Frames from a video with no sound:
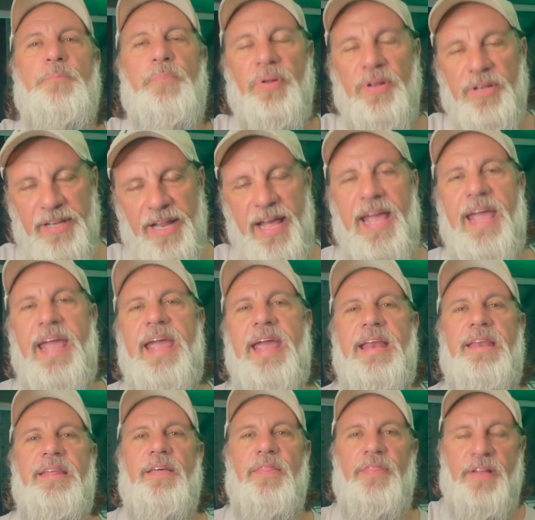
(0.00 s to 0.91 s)

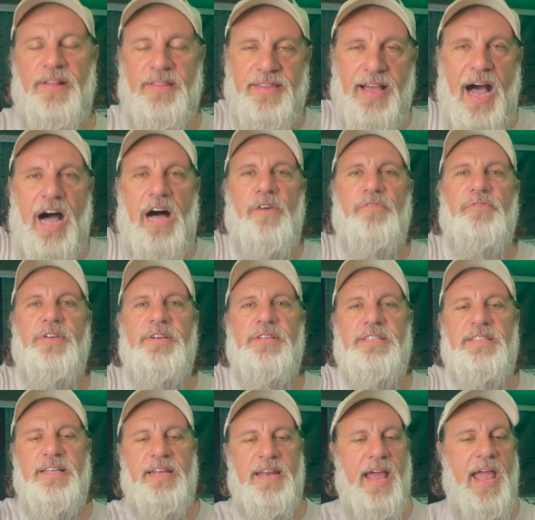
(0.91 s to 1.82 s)
played the
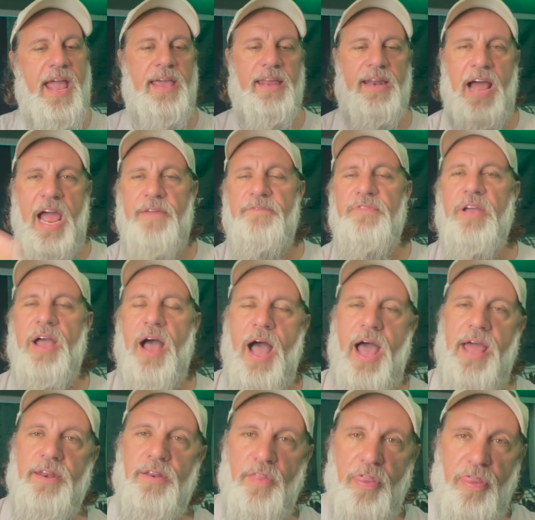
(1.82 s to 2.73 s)
Dolphins today, and I've
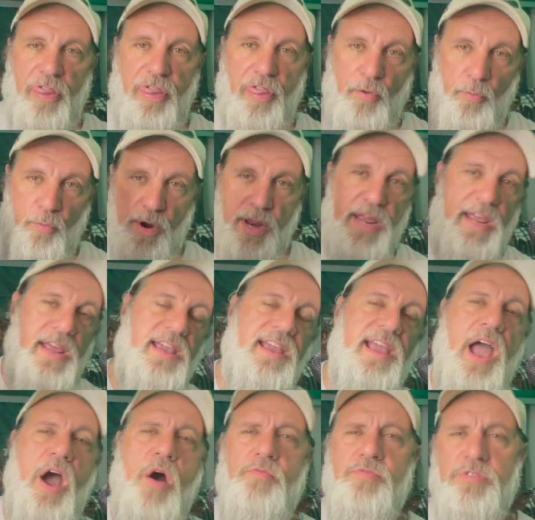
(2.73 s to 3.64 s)
gotten three,
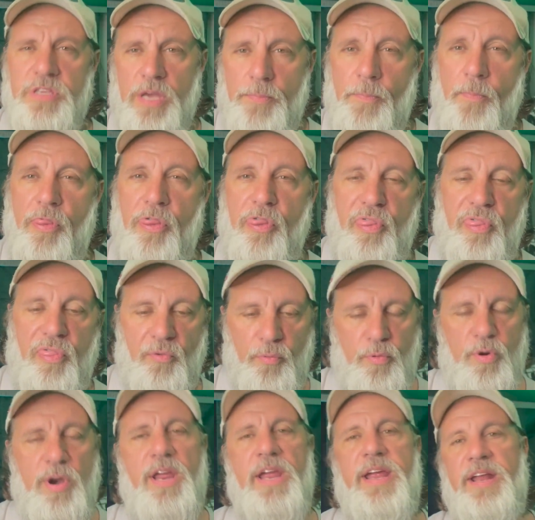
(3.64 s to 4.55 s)
count them,
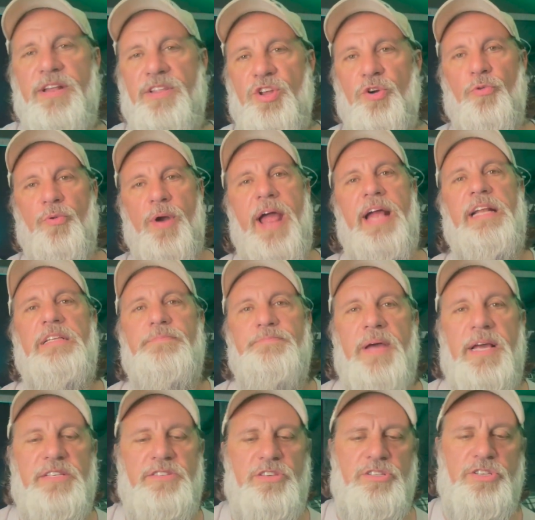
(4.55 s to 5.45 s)
three direct
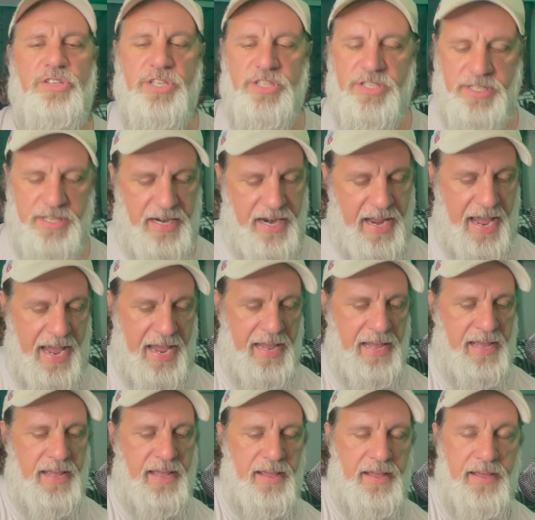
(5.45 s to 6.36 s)
messages today
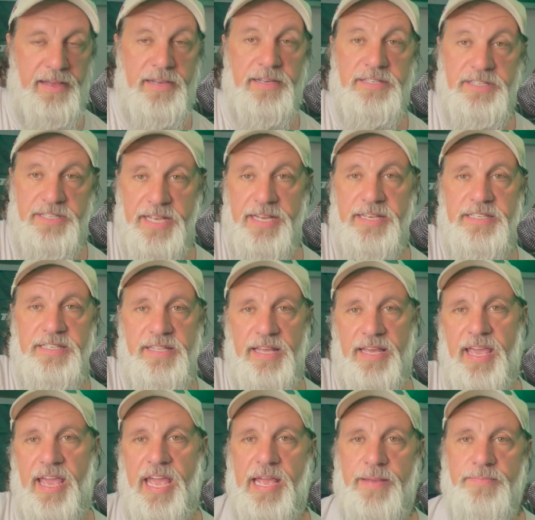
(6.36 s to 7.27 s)
since the
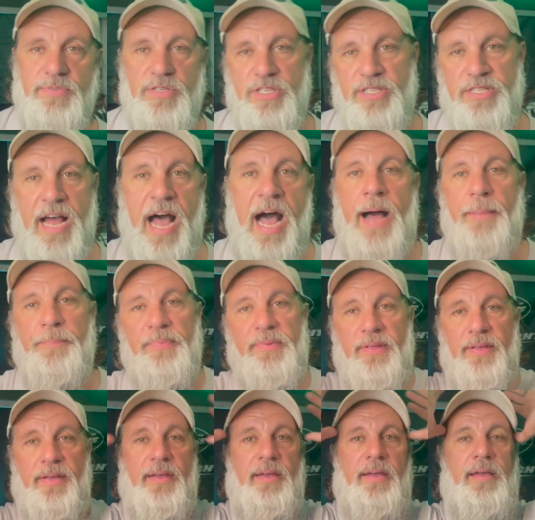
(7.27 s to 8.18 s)
game
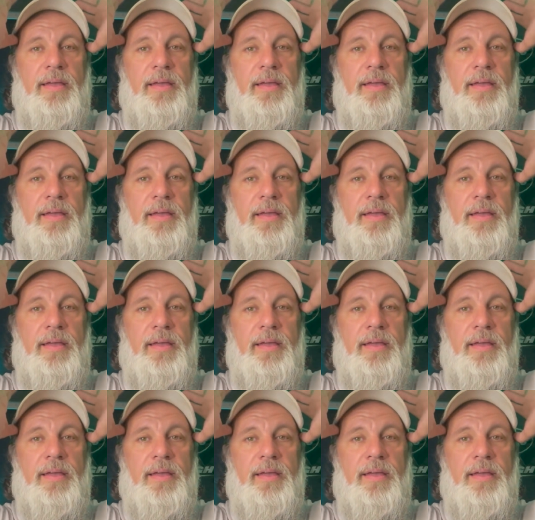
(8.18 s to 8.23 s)
stopped